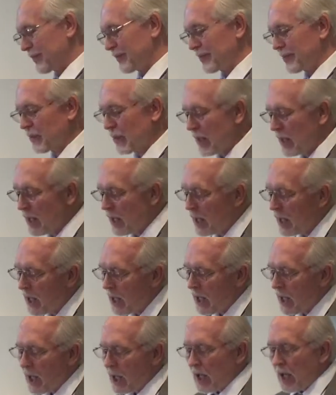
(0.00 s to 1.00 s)
background.
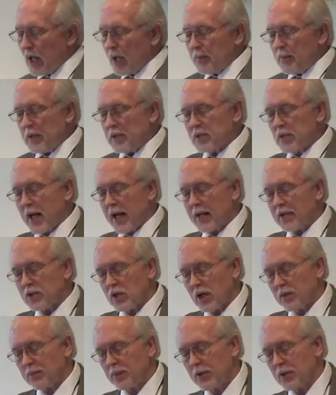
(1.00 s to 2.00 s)
Besides
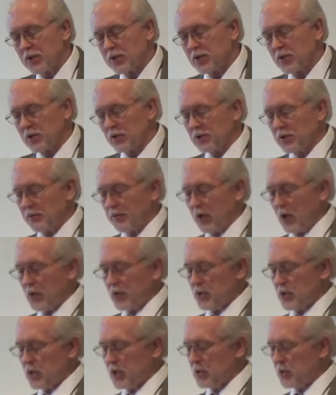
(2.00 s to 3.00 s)
our personal
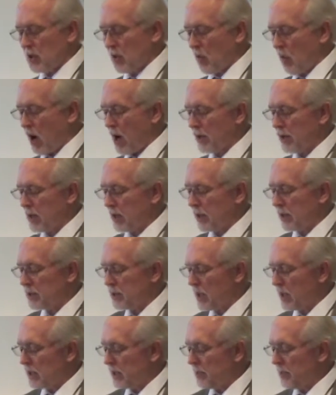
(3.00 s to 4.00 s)
devotions and walking our
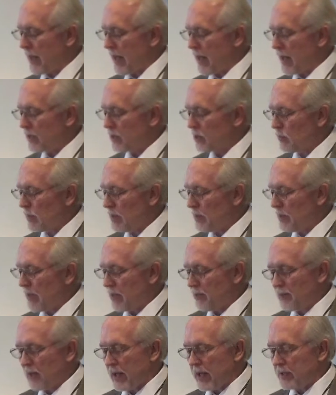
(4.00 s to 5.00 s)
daily path, we may
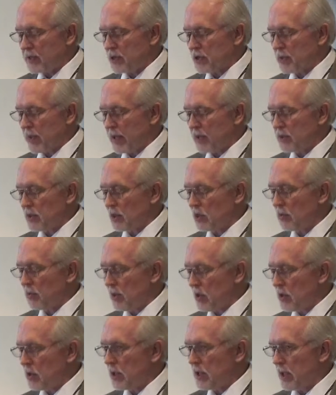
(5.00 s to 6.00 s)
find strength in
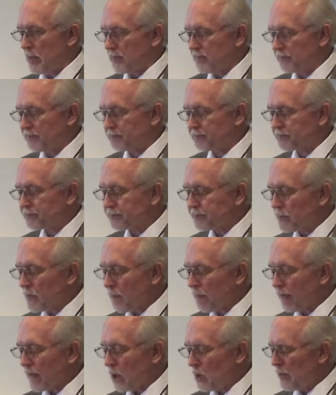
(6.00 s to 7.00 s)
community.
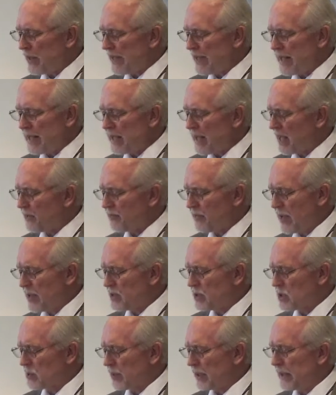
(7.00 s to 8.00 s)
We need not
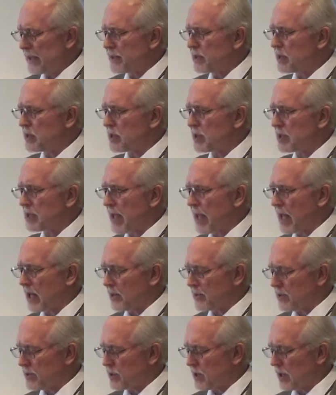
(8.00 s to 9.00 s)
face the religious
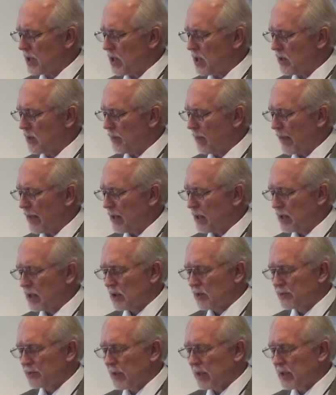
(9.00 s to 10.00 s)
intolerance alone.
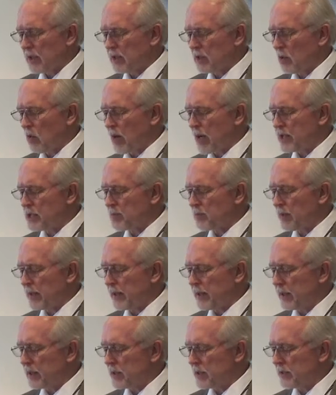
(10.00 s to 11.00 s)
Confronting the widespread
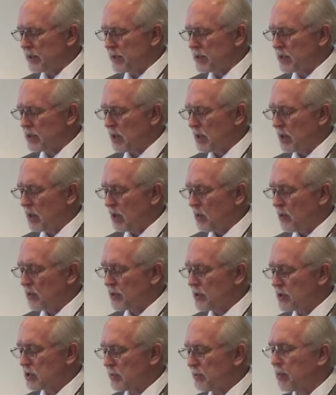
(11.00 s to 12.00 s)
ignorance with
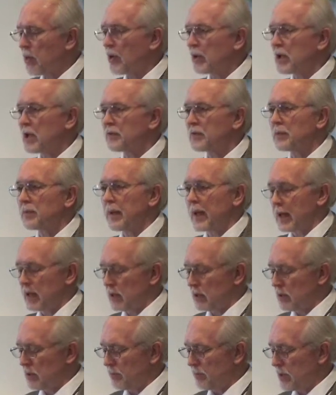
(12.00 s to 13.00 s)
the support of a
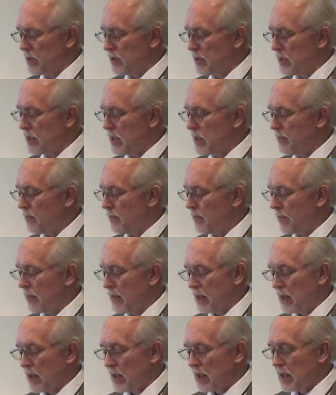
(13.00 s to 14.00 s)
pagan community
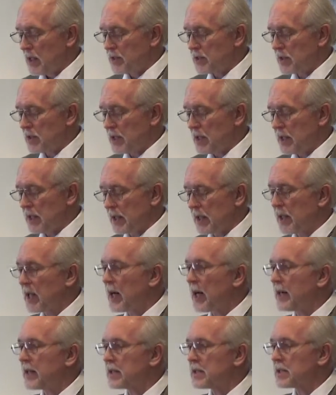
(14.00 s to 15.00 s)
is indeed a
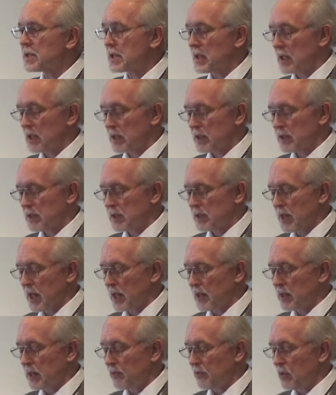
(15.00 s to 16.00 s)
goddess
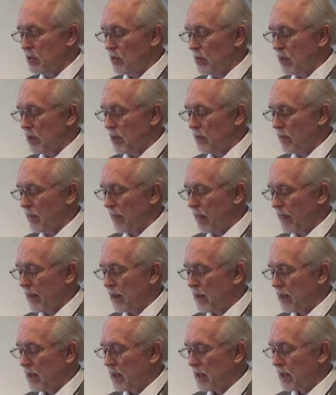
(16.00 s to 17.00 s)
send, if you will.
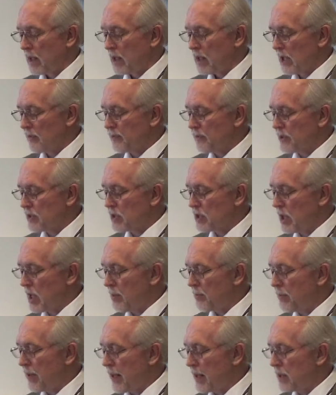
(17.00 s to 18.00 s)
Yet for
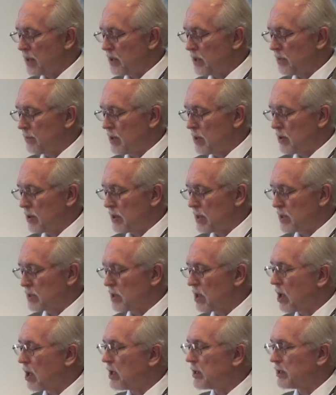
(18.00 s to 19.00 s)
some, pagan community is
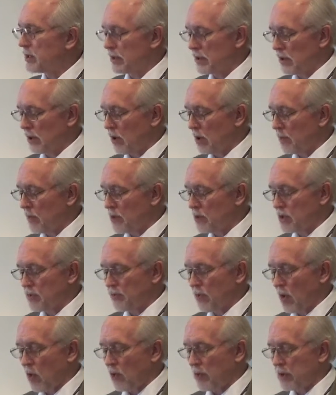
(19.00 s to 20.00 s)
hard or almost
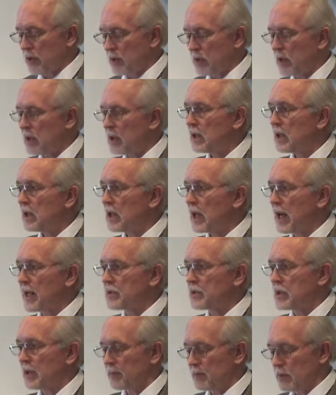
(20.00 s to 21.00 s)
foreign
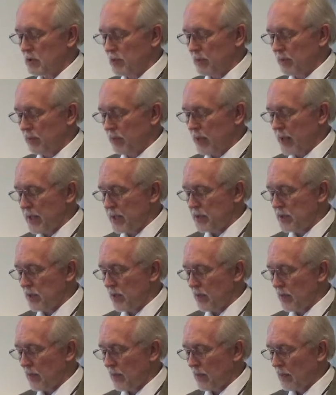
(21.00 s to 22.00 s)
concept to embrace.
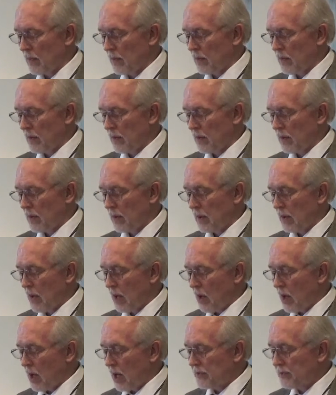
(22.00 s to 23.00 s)

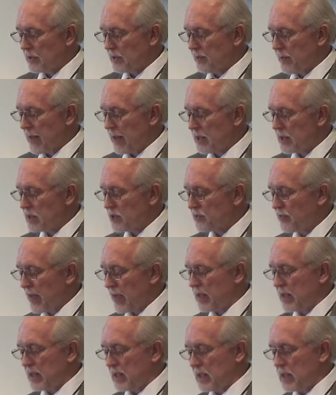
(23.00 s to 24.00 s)
Often pagans
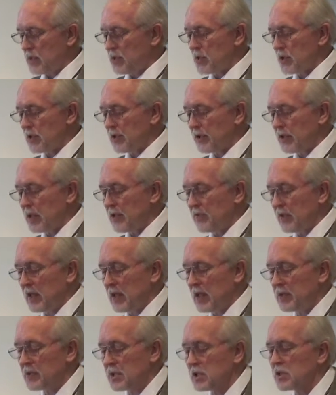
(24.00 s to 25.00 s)
find it easier or even
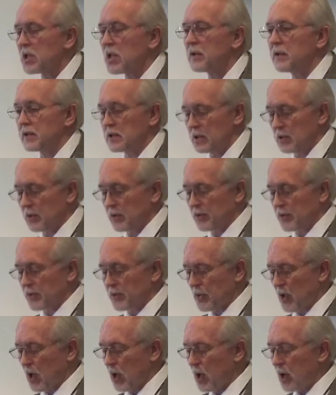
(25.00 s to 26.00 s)
necessary to
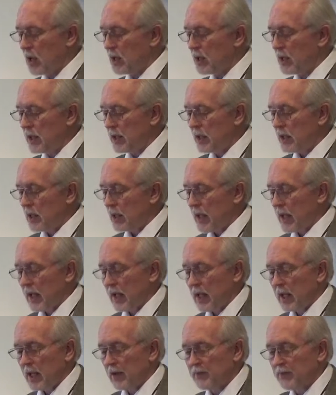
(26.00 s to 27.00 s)
withdraw
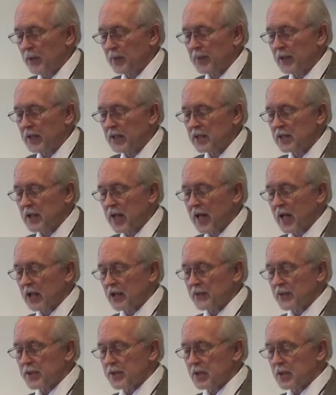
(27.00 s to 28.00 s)
from an
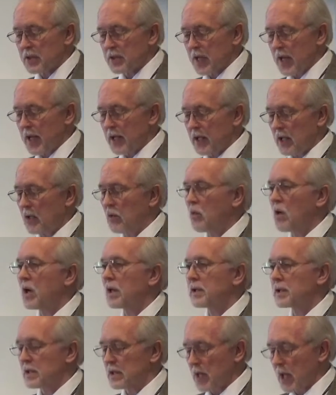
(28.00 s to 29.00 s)
intolerant society and
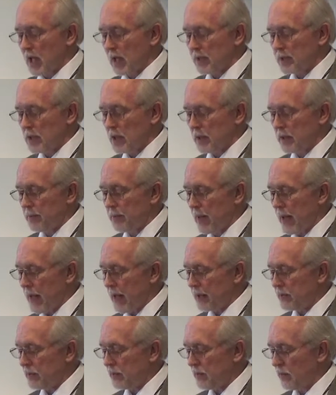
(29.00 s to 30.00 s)
walk a solitary
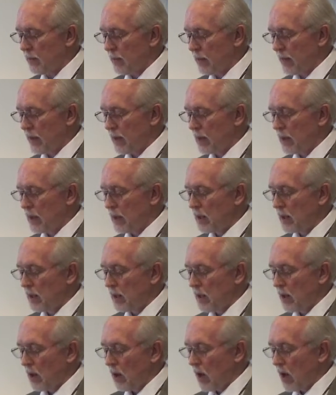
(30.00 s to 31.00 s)
path.
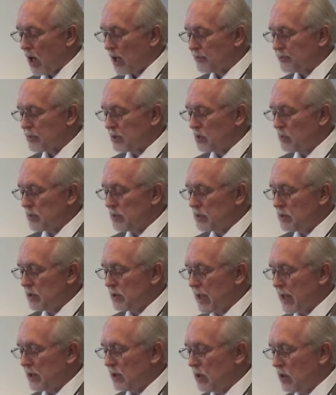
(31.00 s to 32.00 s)
Often we do
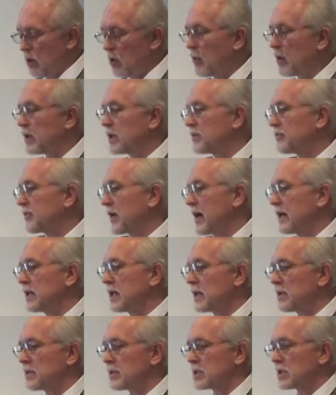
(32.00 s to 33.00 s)
not know where to find
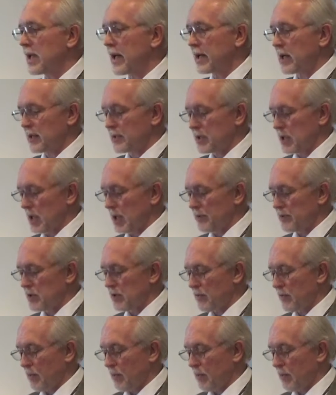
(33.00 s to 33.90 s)
others like ourselves.